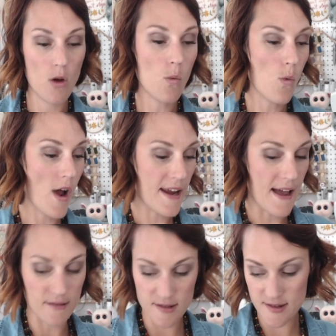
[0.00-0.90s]
What
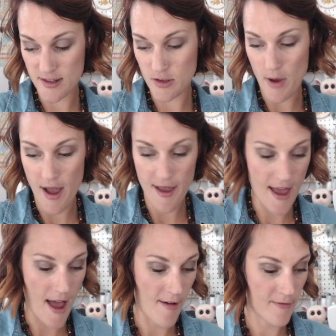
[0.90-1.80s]
else do I
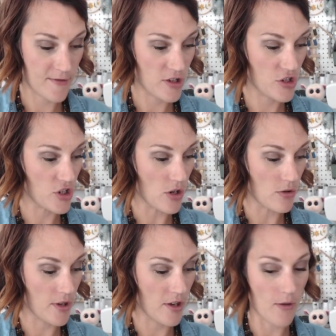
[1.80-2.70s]
have to show
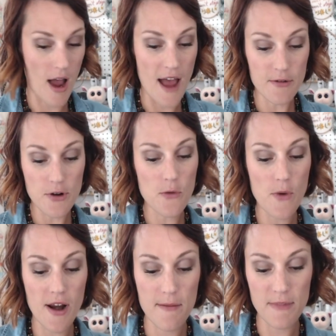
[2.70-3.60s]
you? I don't know
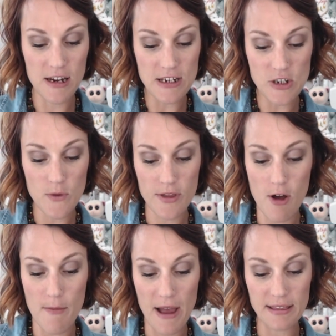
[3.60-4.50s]
what I'm going to do with
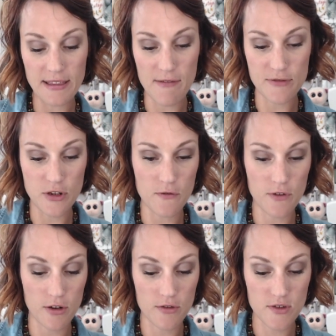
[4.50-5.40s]
all my
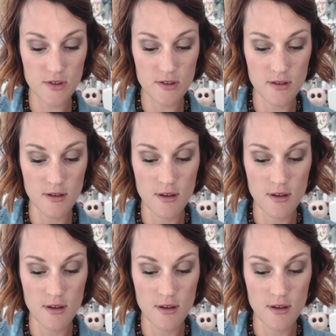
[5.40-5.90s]
leftovers.